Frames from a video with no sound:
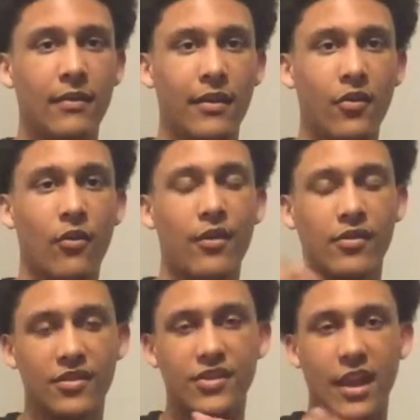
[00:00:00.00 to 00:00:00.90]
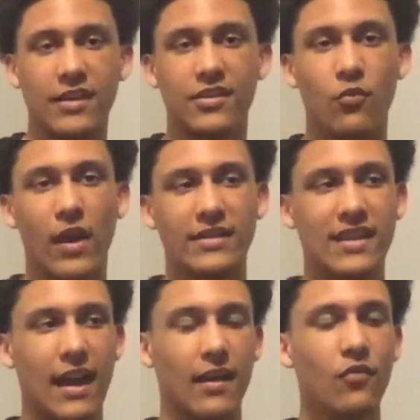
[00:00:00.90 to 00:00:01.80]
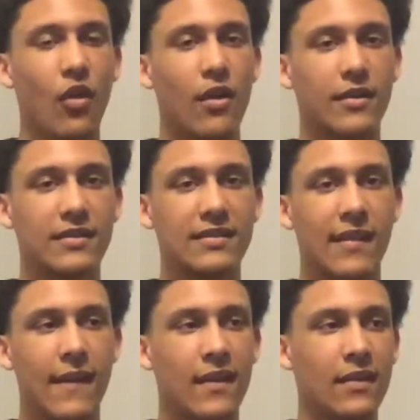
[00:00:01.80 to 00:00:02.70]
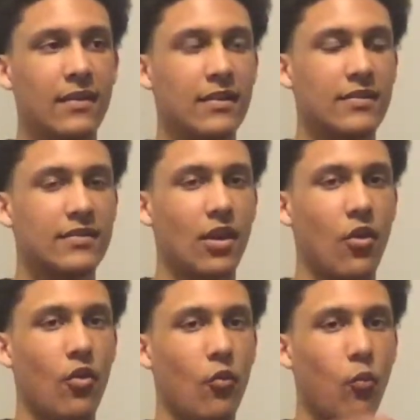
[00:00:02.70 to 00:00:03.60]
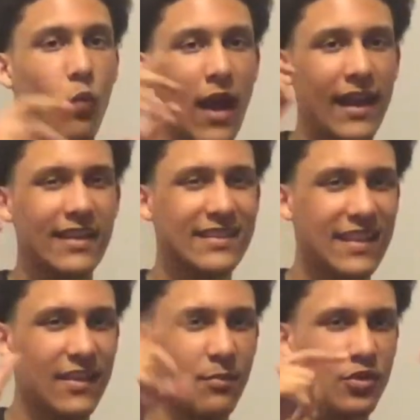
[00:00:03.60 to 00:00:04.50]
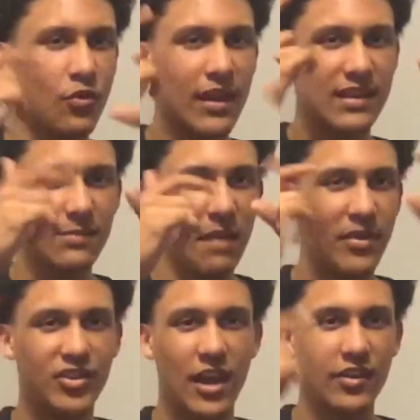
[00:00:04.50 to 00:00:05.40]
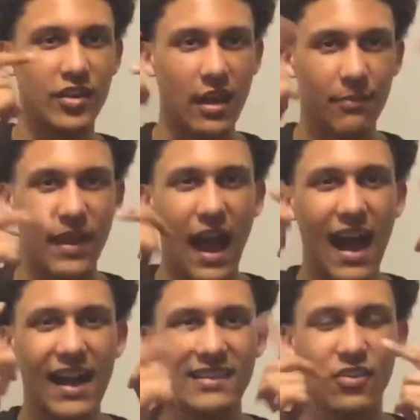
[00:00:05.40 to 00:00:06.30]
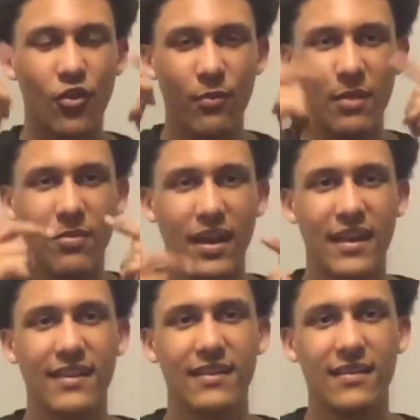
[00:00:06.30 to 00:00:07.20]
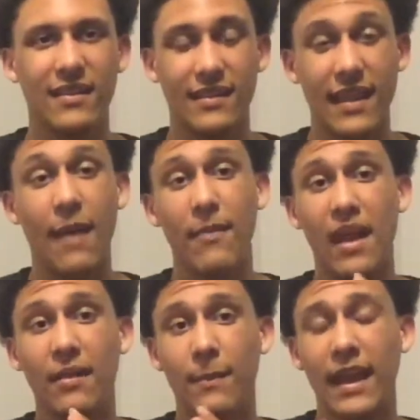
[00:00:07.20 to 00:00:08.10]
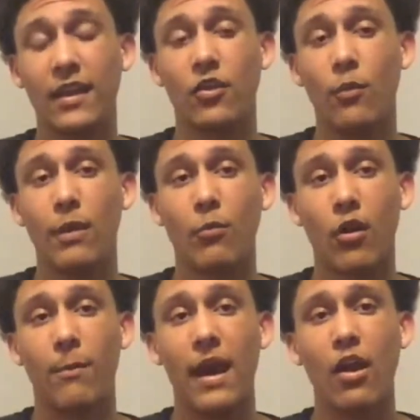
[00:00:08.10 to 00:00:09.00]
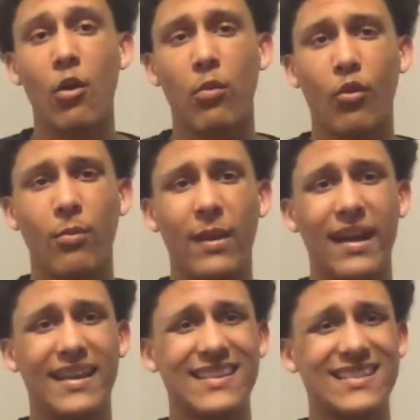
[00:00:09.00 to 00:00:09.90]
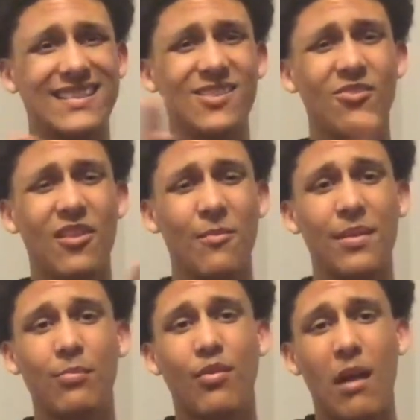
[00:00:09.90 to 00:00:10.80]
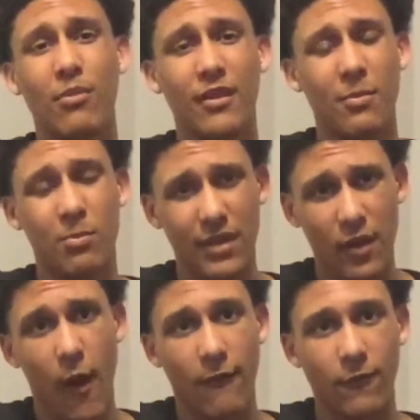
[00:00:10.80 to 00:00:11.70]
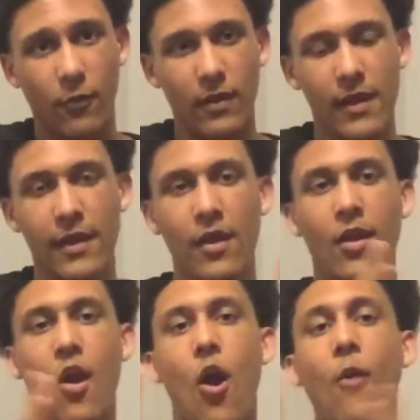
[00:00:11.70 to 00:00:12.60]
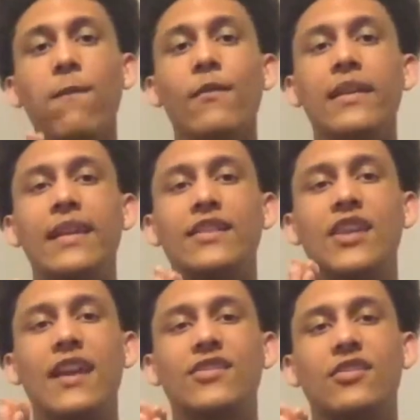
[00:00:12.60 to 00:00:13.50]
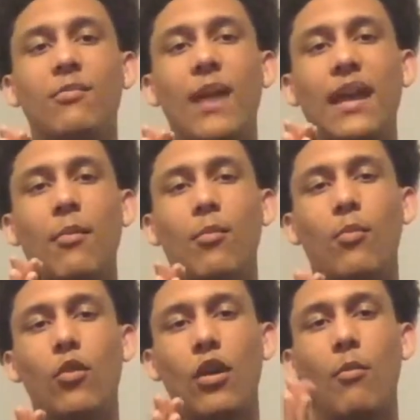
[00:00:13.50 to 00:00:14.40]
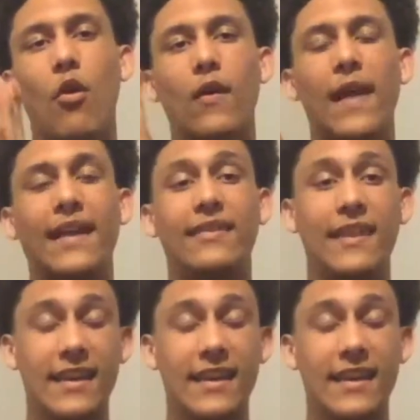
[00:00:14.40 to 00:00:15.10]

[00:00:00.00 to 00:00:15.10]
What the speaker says: in order to change the way Sonic looks. So what I could see them doing is maybe changing up the eyes a little bit, but that may make it a little bit more bearable, but it's still going to probably be awful. Hopefully they change it to make it look more like